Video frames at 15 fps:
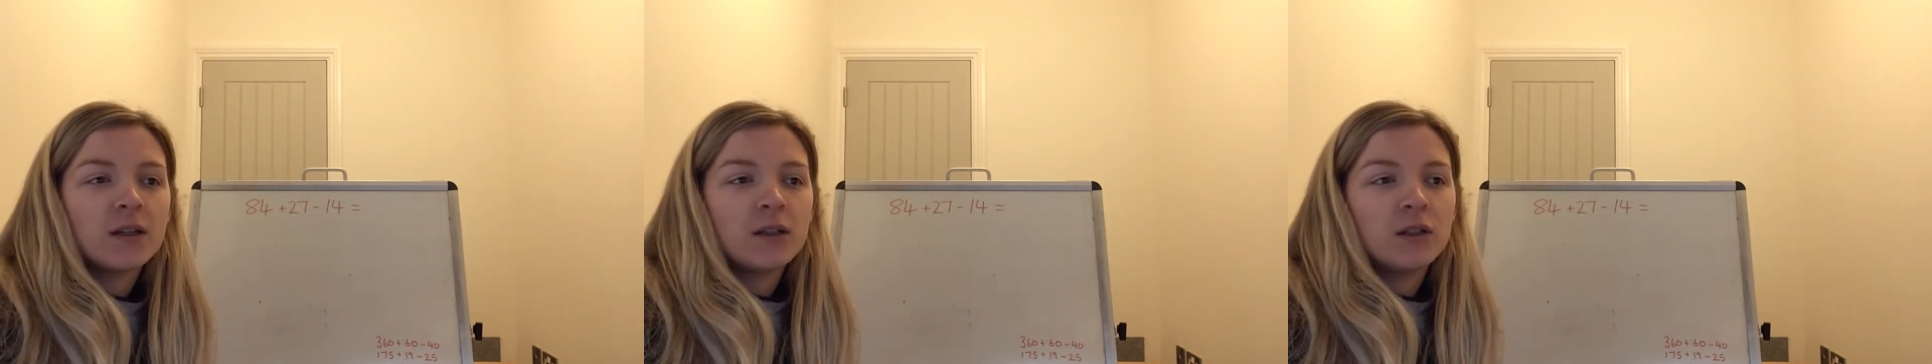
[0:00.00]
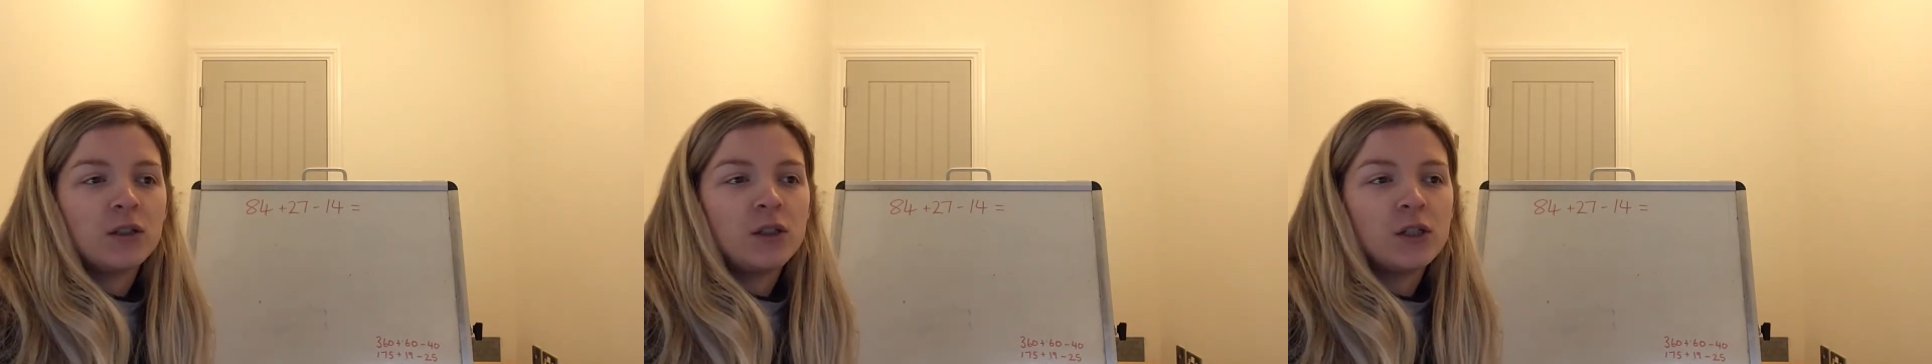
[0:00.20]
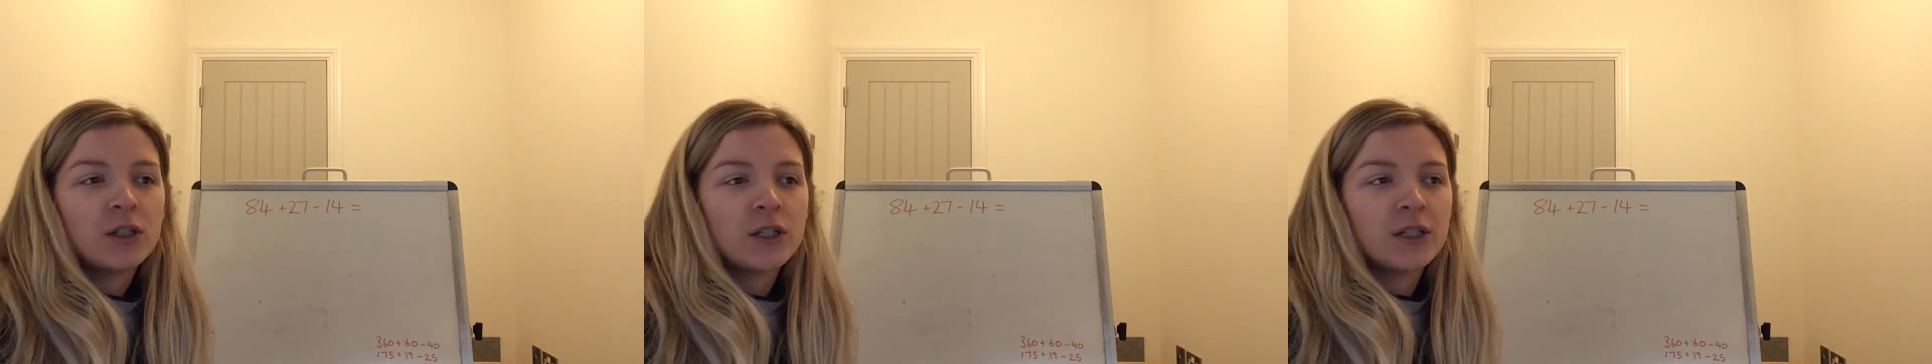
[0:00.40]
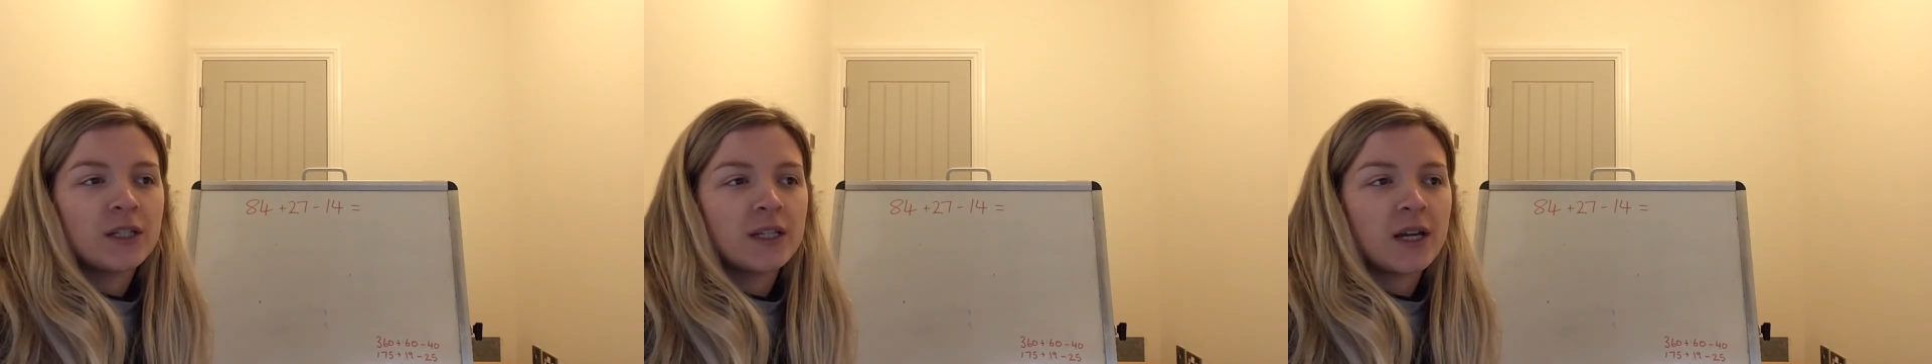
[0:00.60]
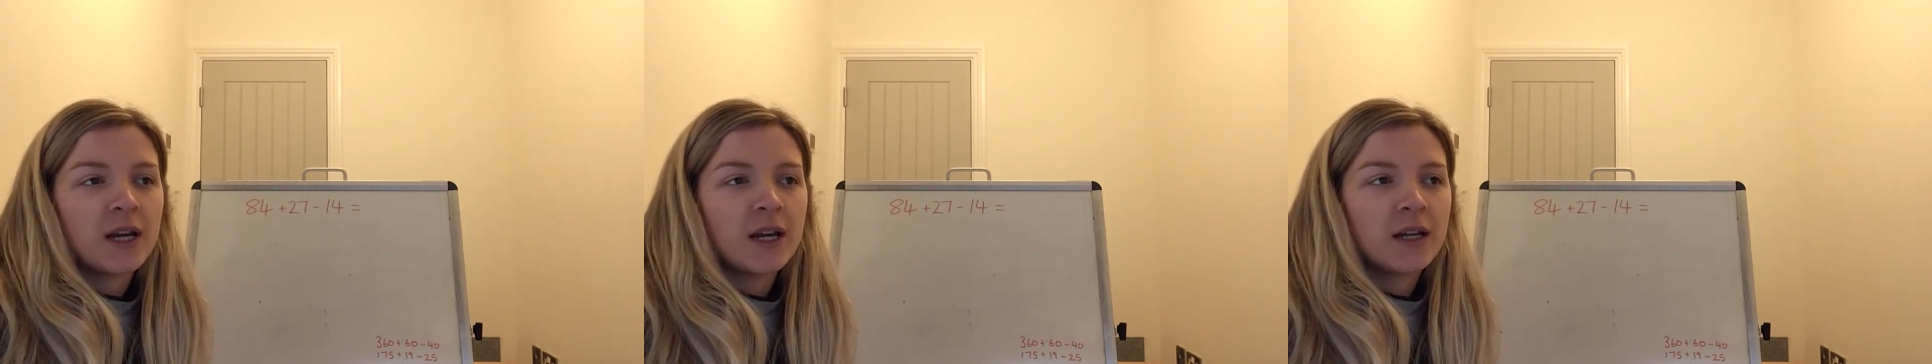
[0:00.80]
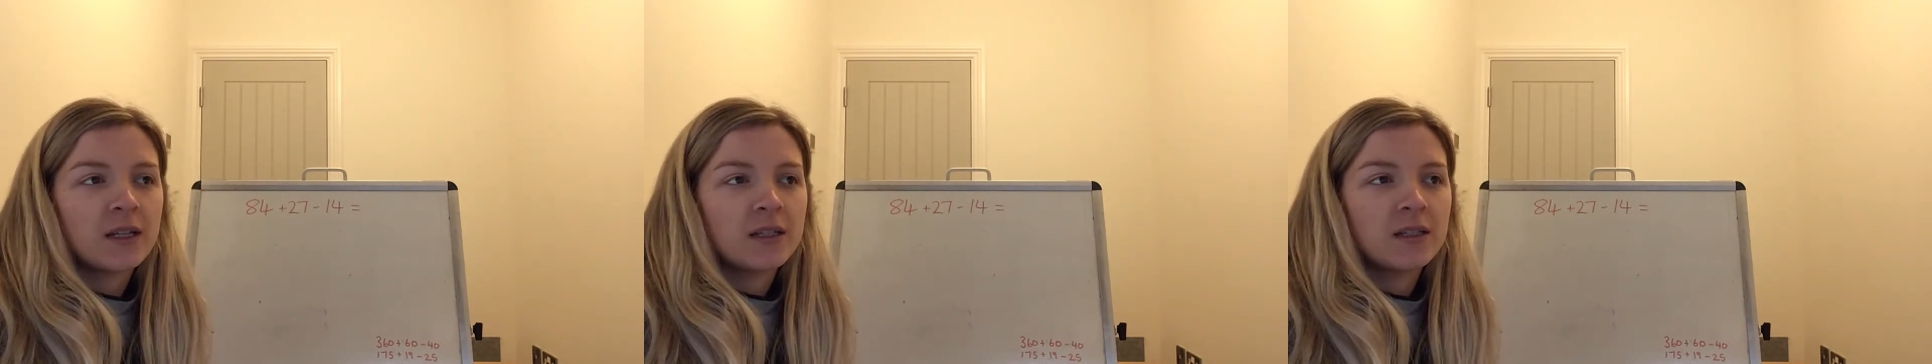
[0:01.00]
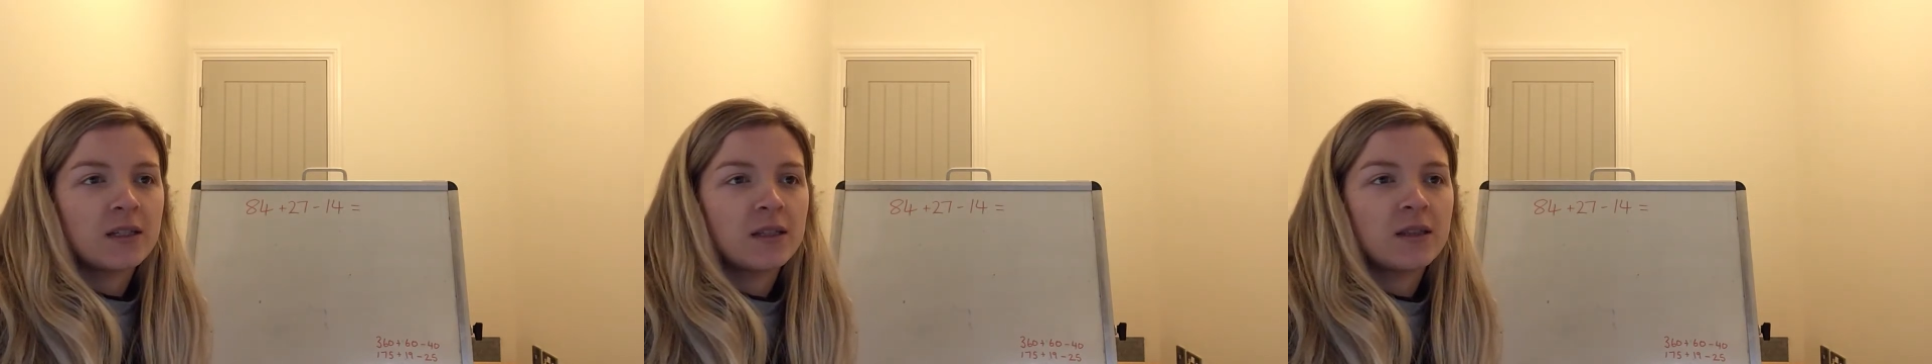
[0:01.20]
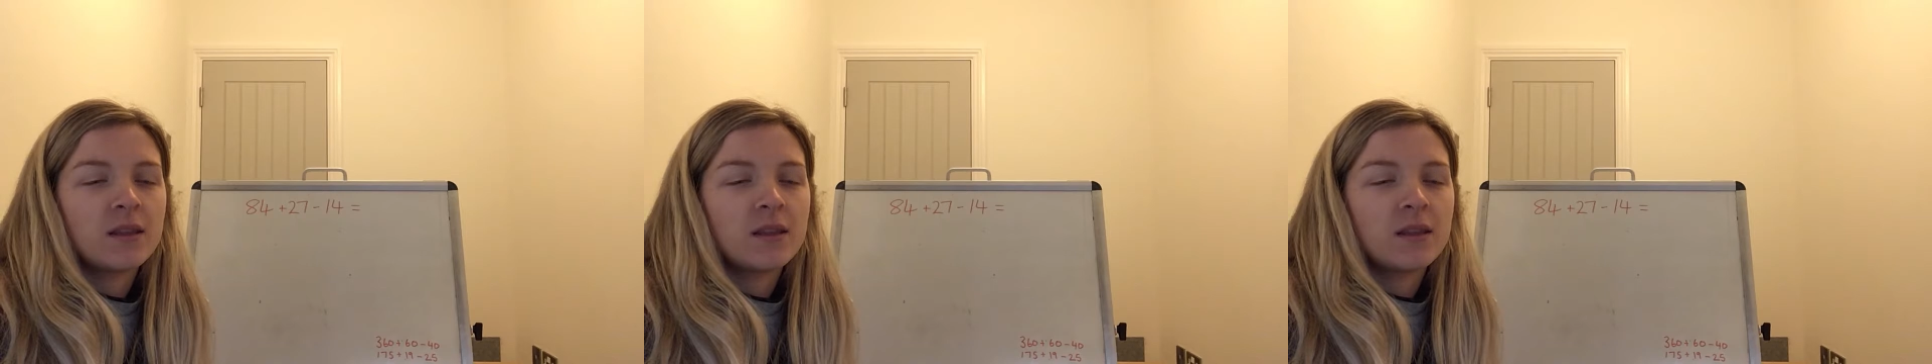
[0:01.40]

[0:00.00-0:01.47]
looked at